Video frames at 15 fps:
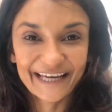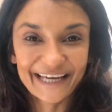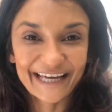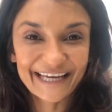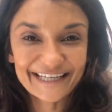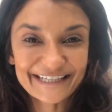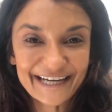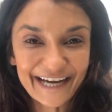
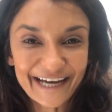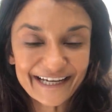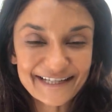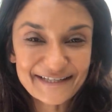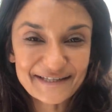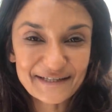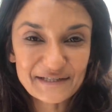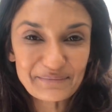Hey
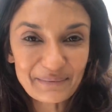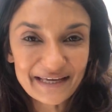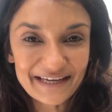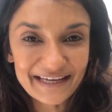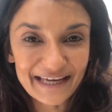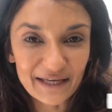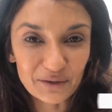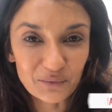guys, it's me
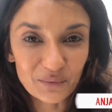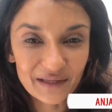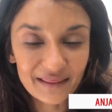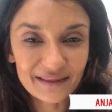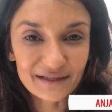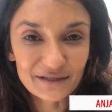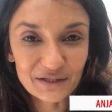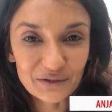again with
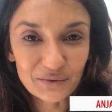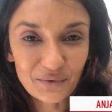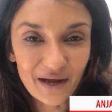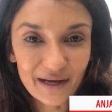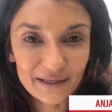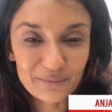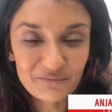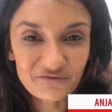a new I
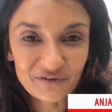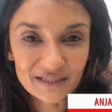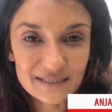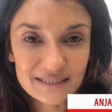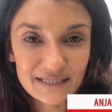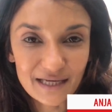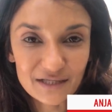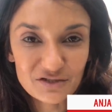Am Fun
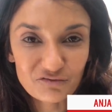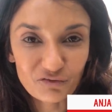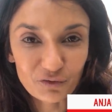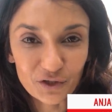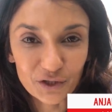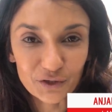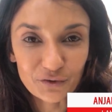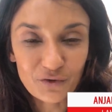Size for
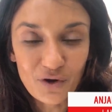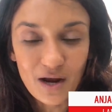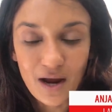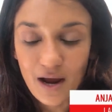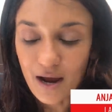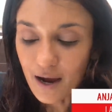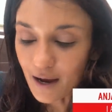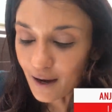you.
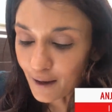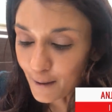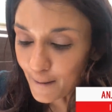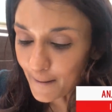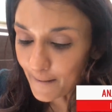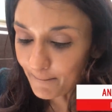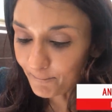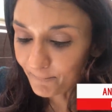
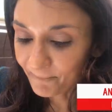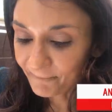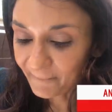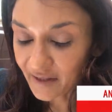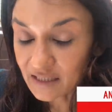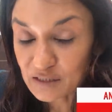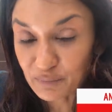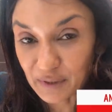
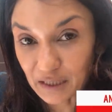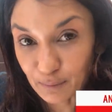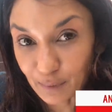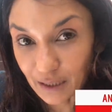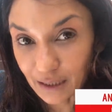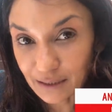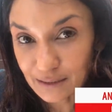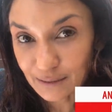It's been a
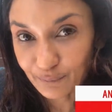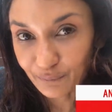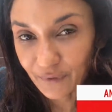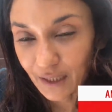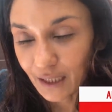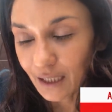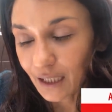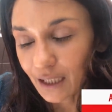minute,
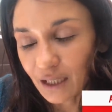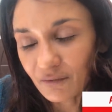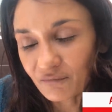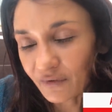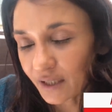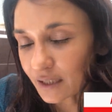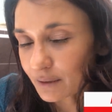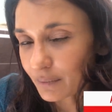and I'm
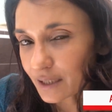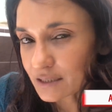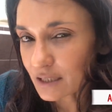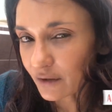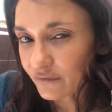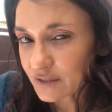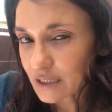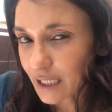finding
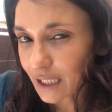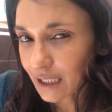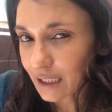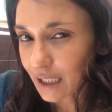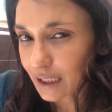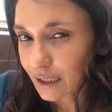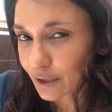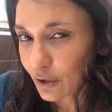myself saying
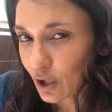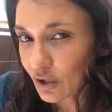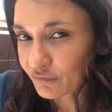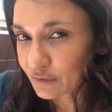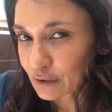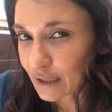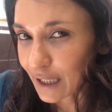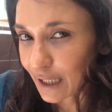that an
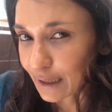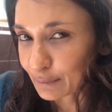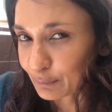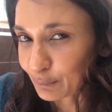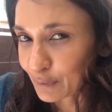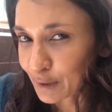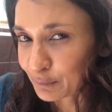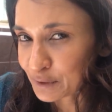awful lot
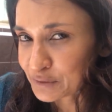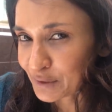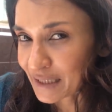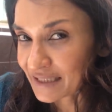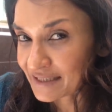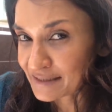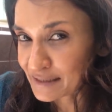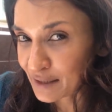in between
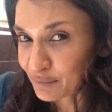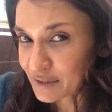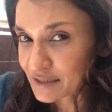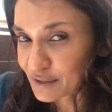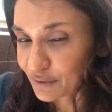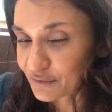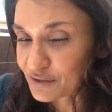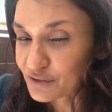these
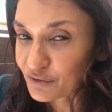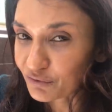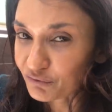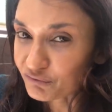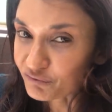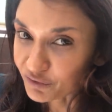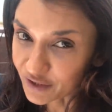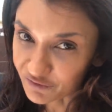episodes, so
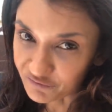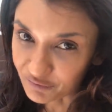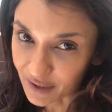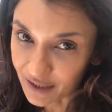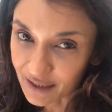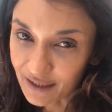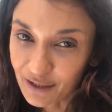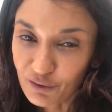forgive
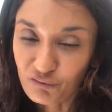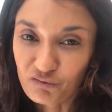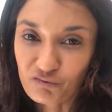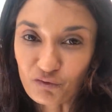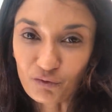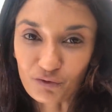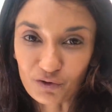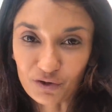me
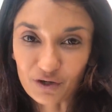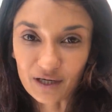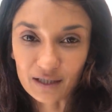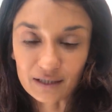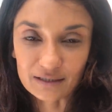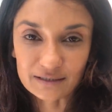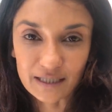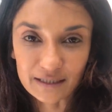
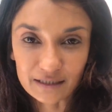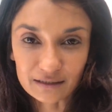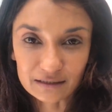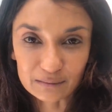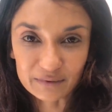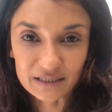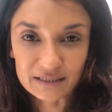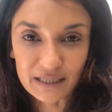for taking a
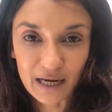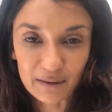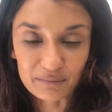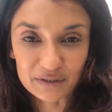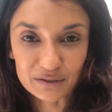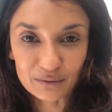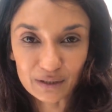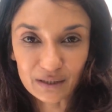little bit of time.
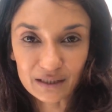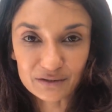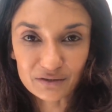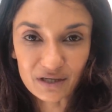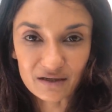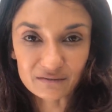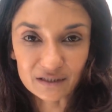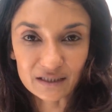Been doing a lot of
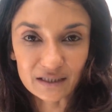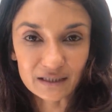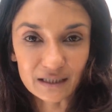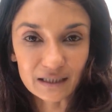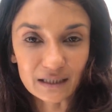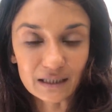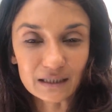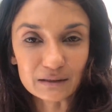traveling
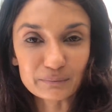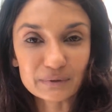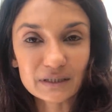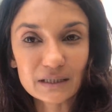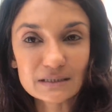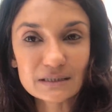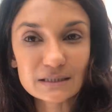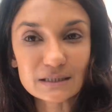and
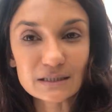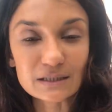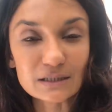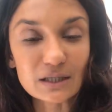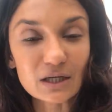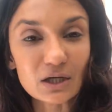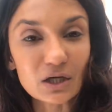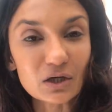plenty
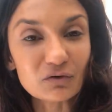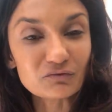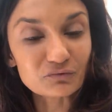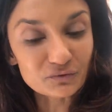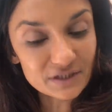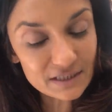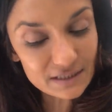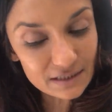of
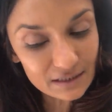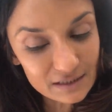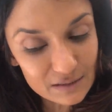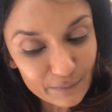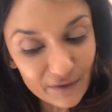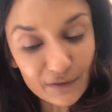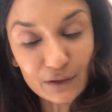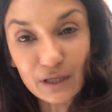reasons,
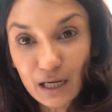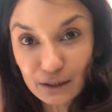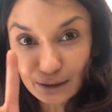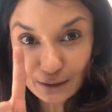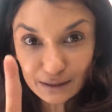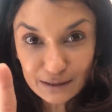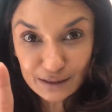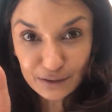but they're not
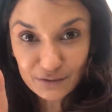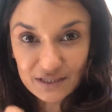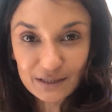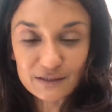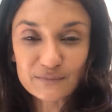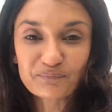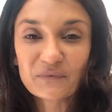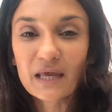good
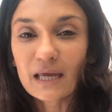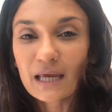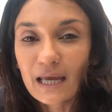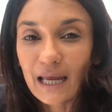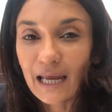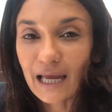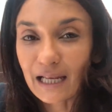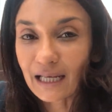excuses.
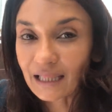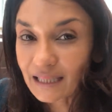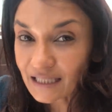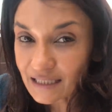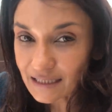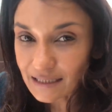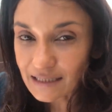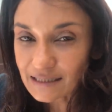And
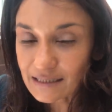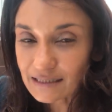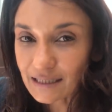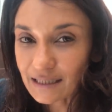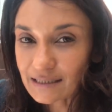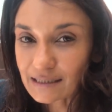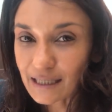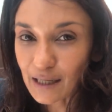this
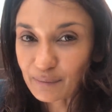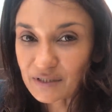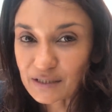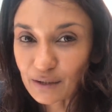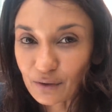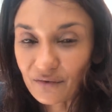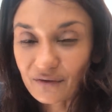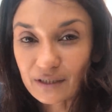is an
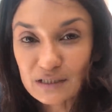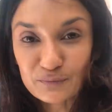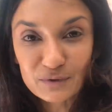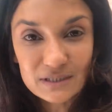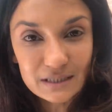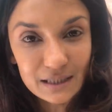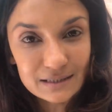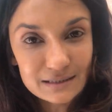episode that is
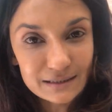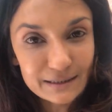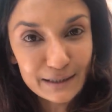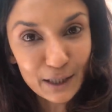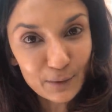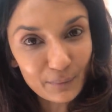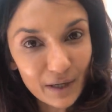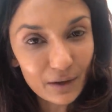precisely
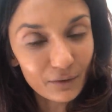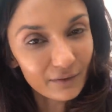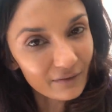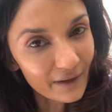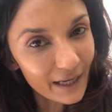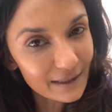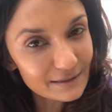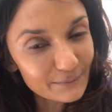about
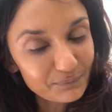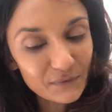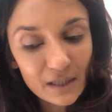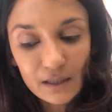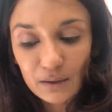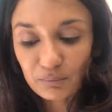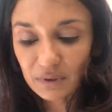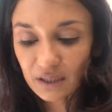that,
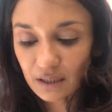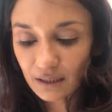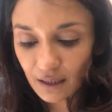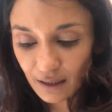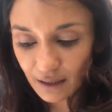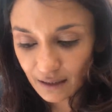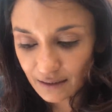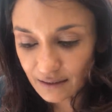
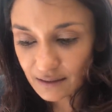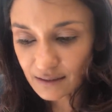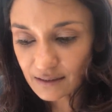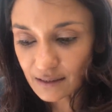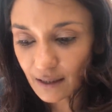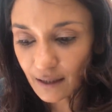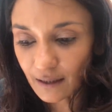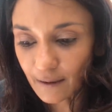because
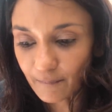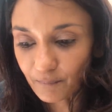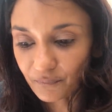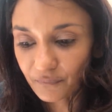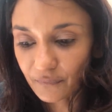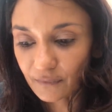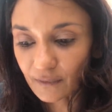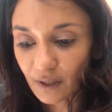
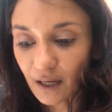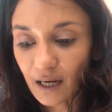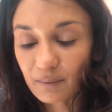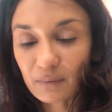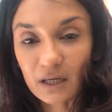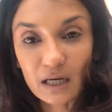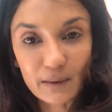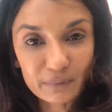
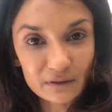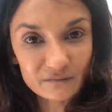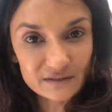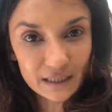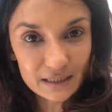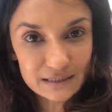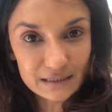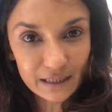I'm a couple of
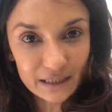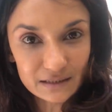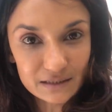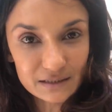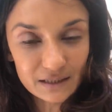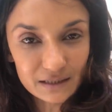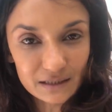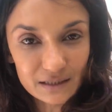days late
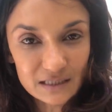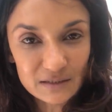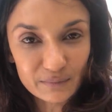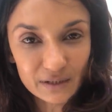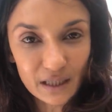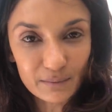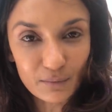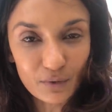to this,
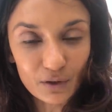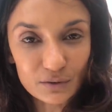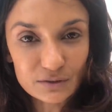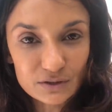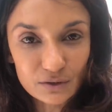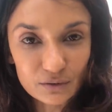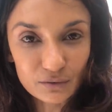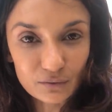but I'm
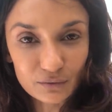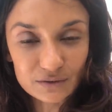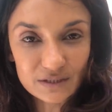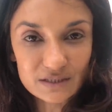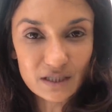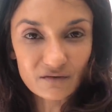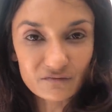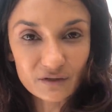also
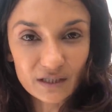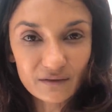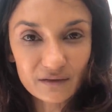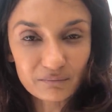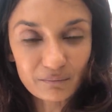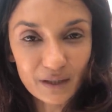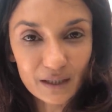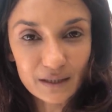discovering
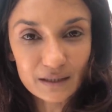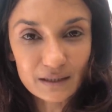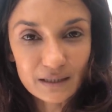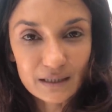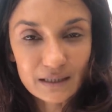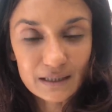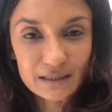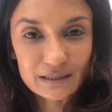that May
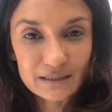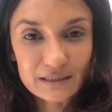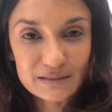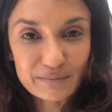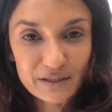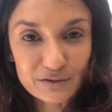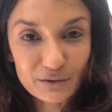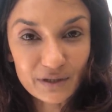is
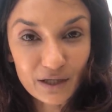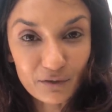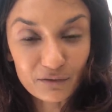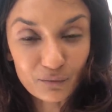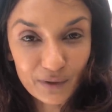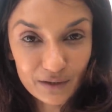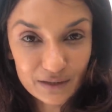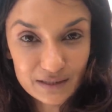Mental Health
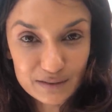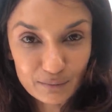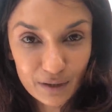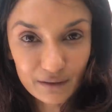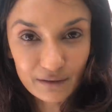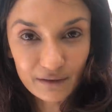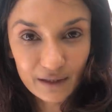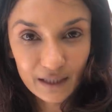Awareness
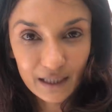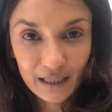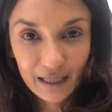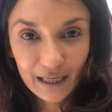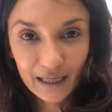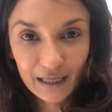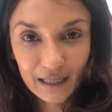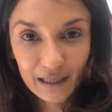Month,
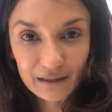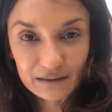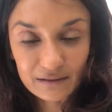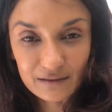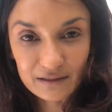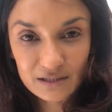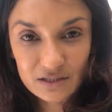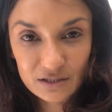and
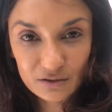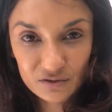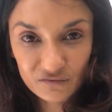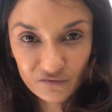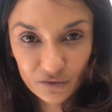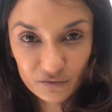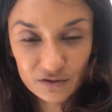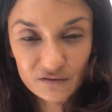this year's
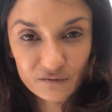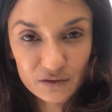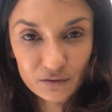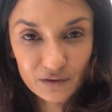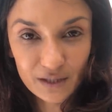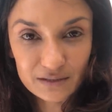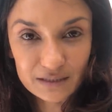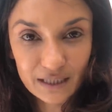focus for
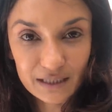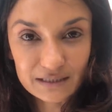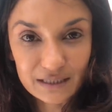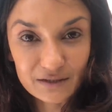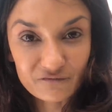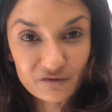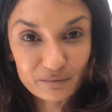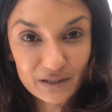
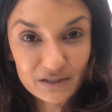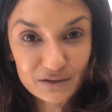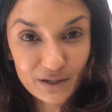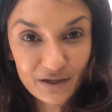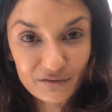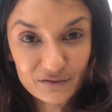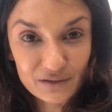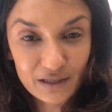2018 for Mental
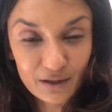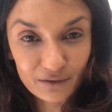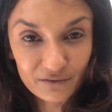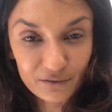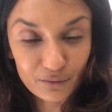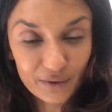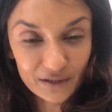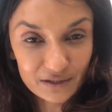Health
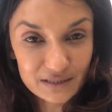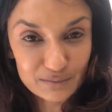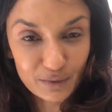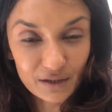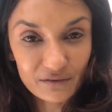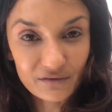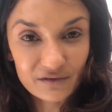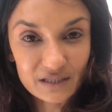Awareness
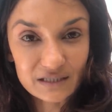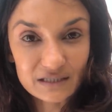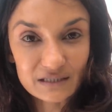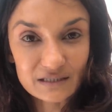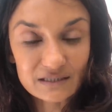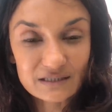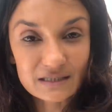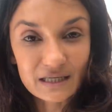Month
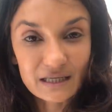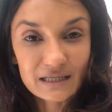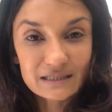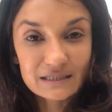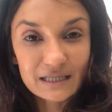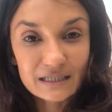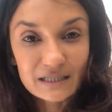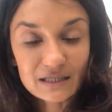is
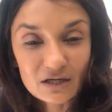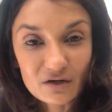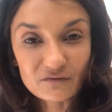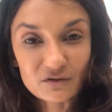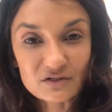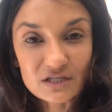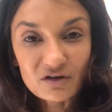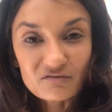taking care of
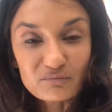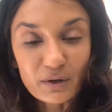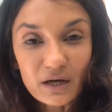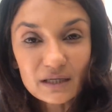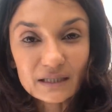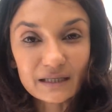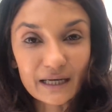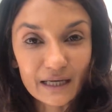yourself,
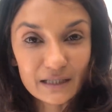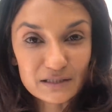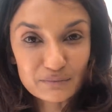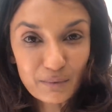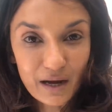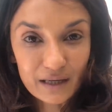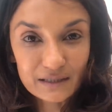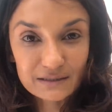body and
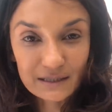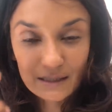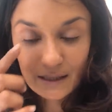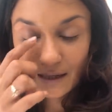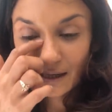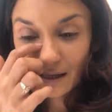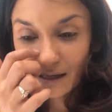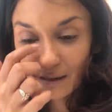mind.
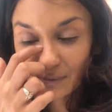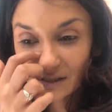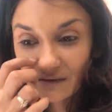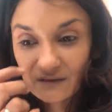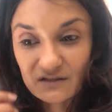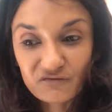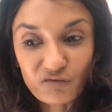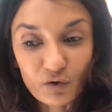I believe
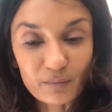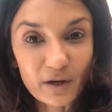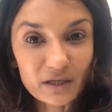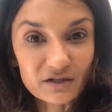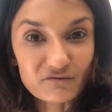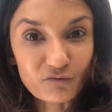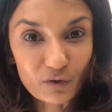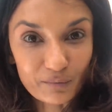it's for body,
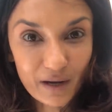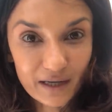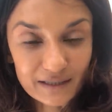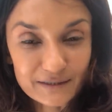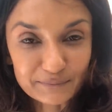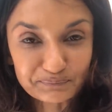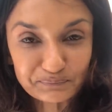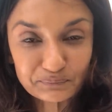for mind.